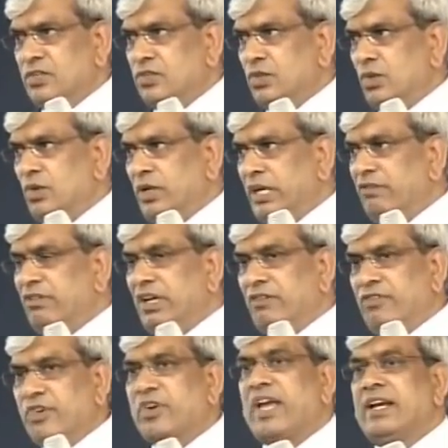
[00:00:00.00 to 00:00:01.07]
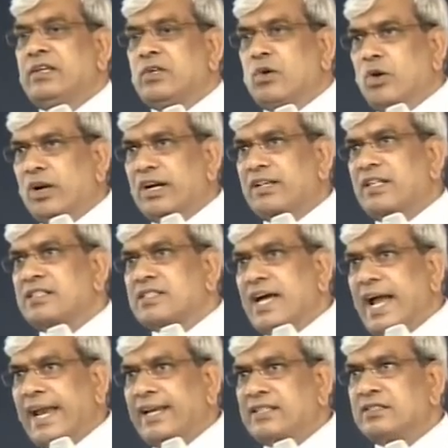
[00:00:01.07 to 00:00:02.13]
So even if you can tolerate the
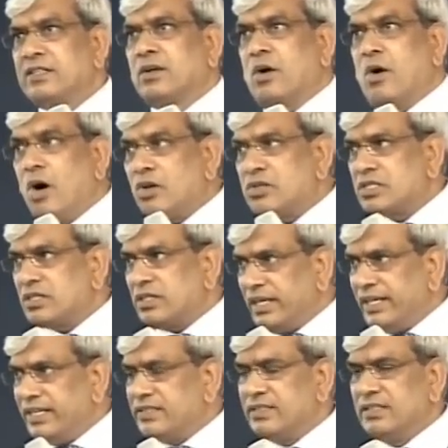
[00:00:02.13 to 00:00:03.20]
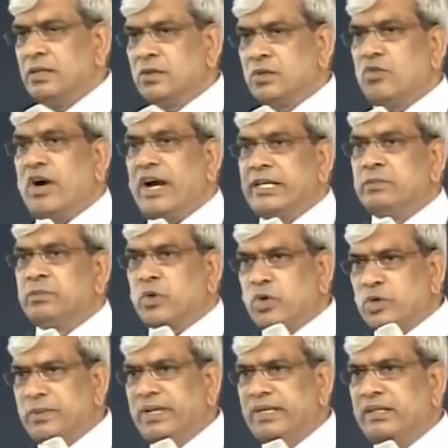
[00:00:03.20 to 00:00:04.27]
size, the cost is quite
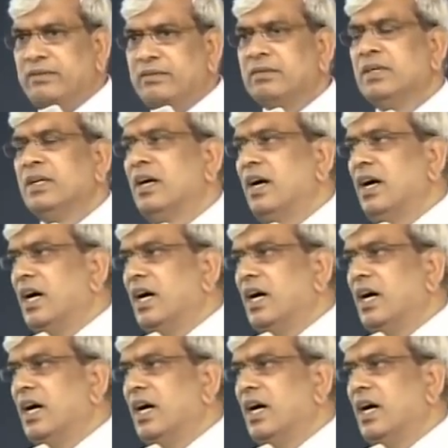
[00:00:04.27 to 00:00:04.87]
prohibitive